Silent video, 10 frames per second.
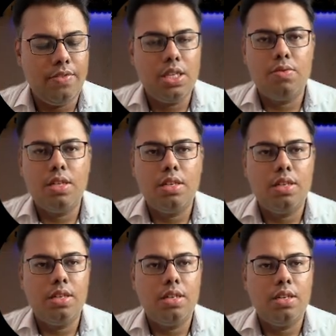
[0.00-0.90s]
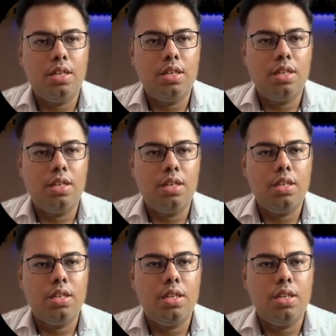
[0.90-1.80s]
this one,
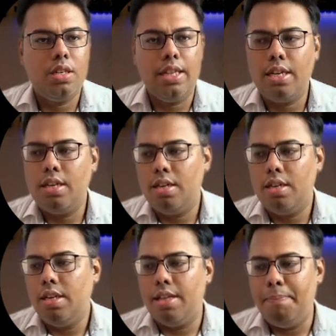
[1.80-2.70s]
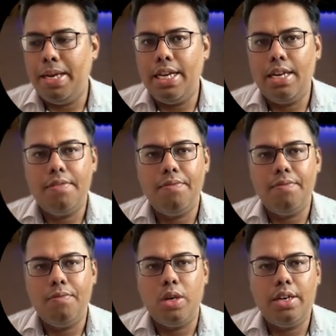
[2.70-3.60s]
and then in the main what
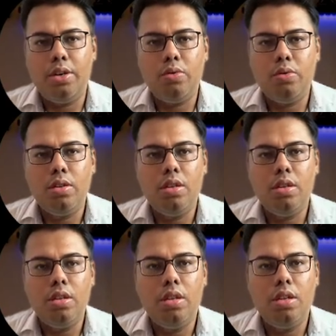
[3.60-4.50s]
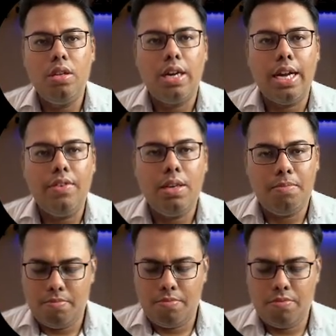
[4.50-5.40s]
I do, I will
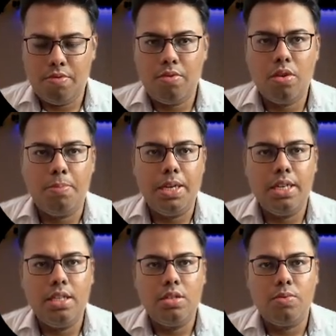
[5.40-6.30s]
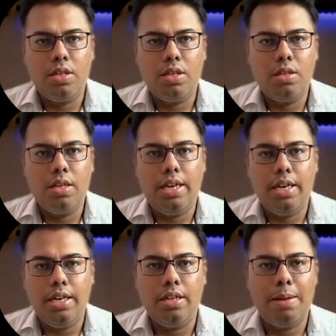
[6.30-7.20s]
comment this one,
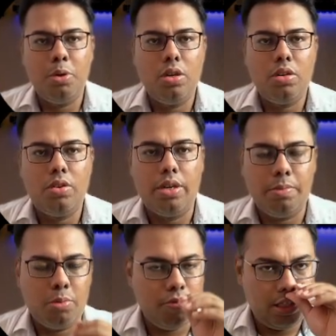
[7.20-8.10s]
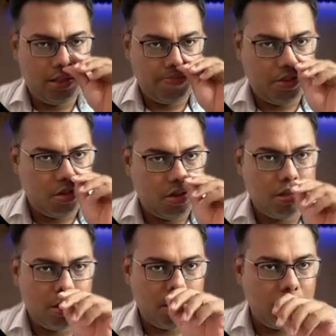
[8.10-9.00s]
and I'm not removing because
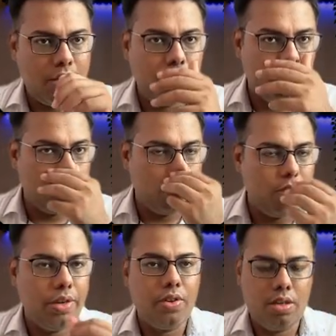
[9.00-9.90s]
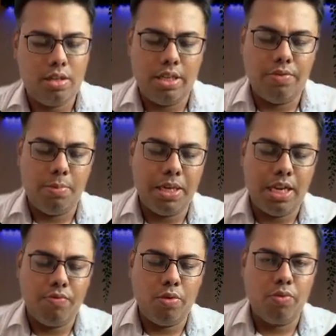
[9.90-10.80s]
if you want to refer, it will be
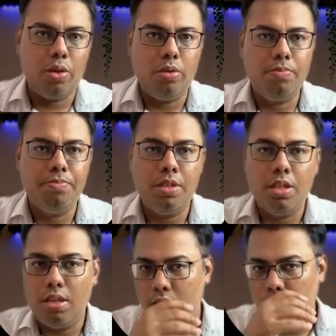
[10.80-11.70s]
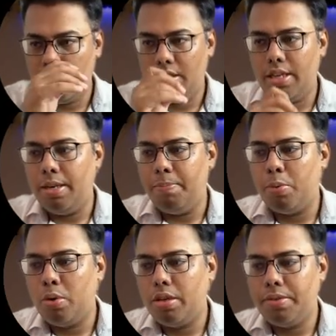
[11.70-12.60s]
helpful for you.
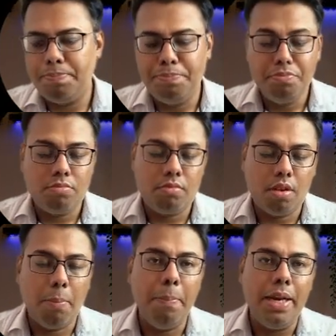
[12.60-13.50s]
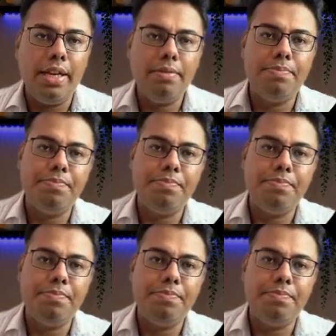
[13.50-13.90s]
Import billing,